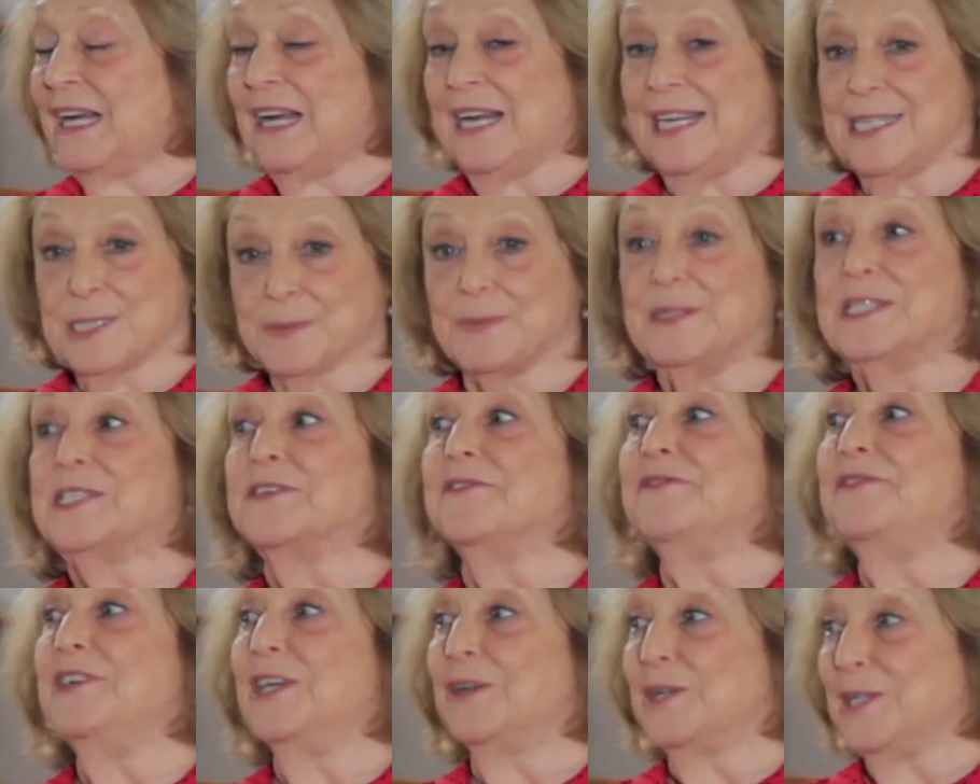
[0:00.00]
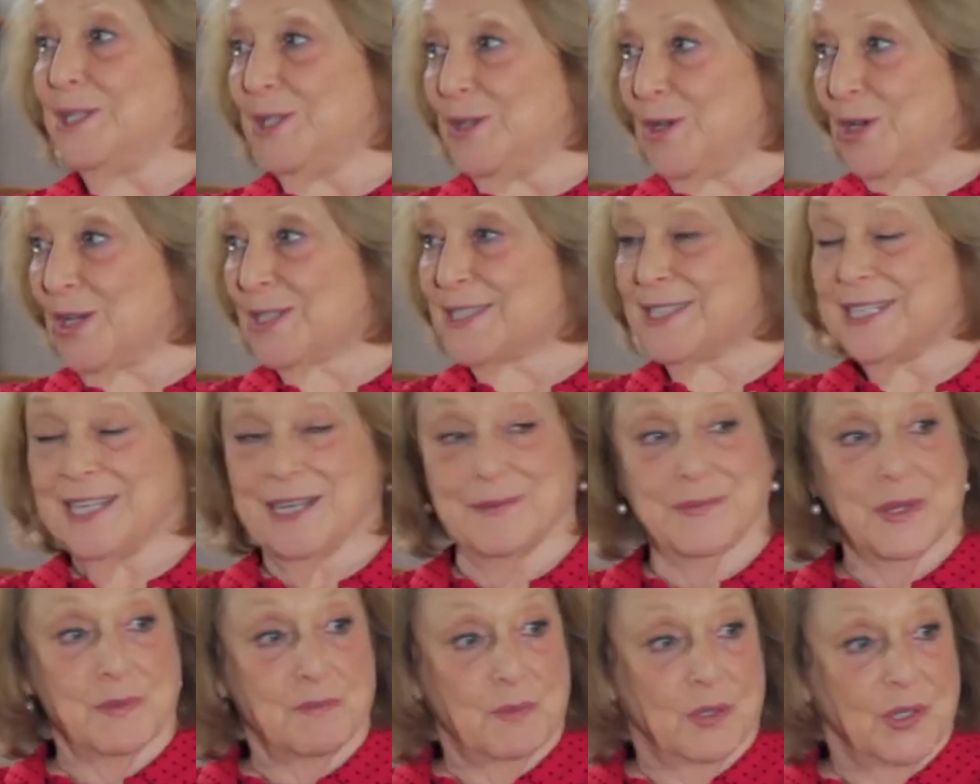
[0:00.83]
I spent a very long
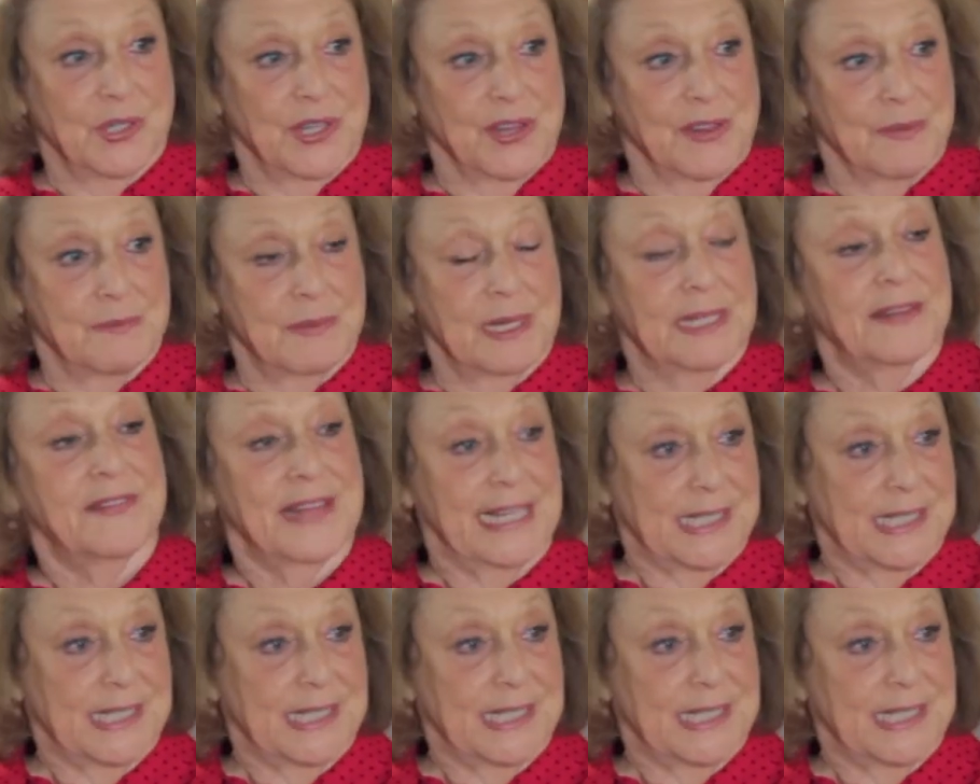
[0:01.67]
time at Book of the Month.